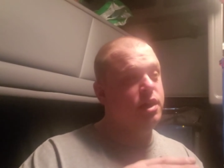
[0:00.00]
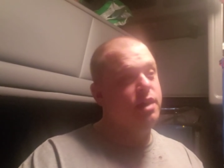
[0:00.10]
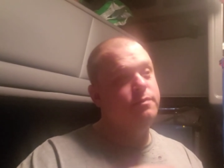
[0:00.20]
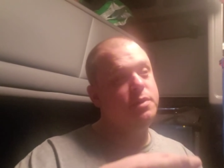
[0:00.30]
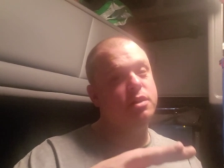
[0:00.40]

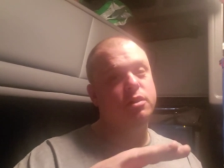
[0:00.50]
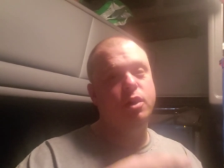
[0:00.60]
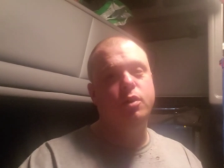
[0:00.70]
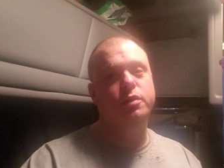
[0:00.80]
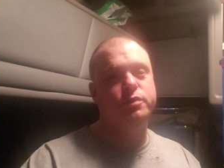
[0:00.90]
gave me a
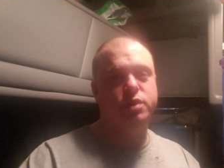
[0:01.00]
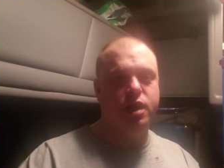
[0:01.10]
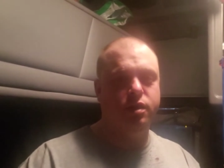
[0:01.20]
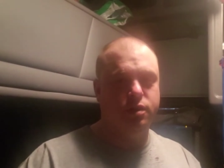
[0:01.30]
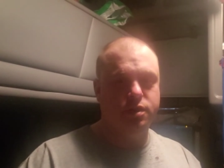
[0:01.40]
load of
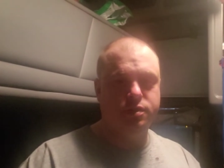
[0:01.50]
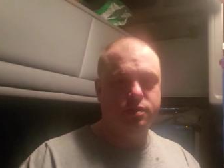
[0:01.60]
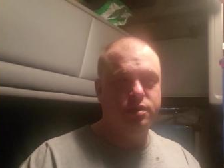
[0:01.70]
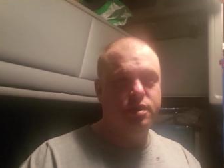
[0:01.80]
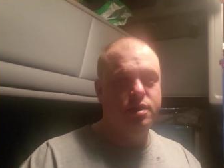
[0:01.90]
trailers
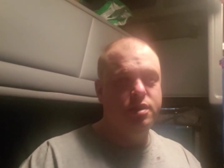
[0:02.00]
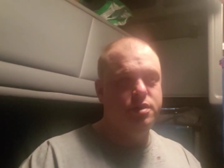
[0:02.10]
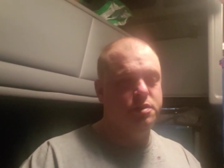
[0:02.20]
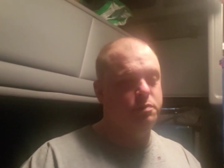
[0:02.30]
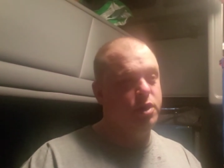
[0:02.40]

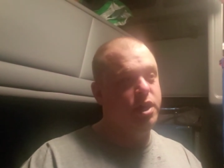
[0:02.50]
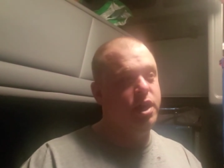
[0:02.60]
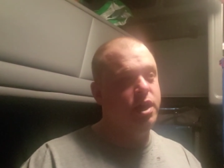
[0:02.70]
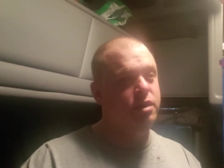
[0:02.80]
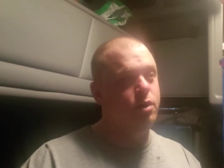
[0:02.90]
to
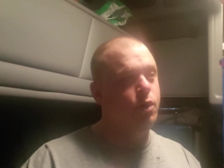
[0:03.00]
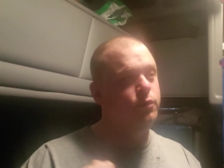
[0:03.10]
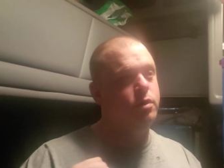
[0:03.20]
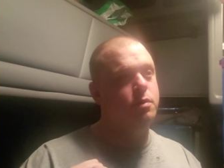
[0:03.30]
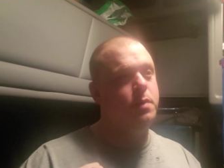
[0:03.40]
bring
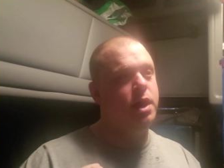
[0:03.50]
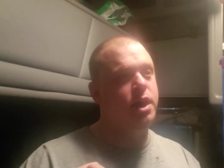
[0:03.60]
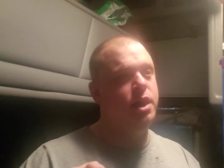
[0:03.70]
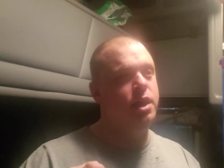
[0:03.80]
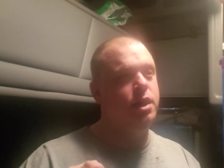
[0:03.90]
over
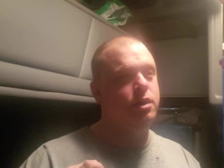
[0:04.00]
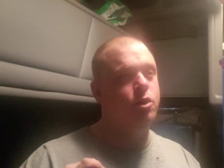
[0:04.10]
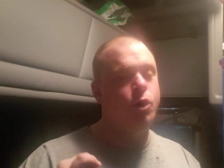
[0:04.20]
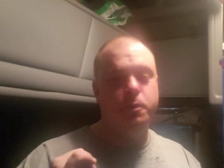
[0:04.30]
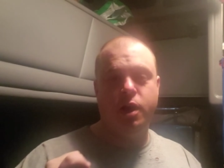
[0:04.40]
by
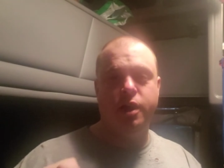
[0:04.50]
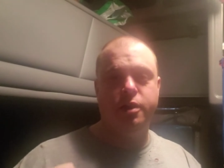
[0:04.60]
Omaha,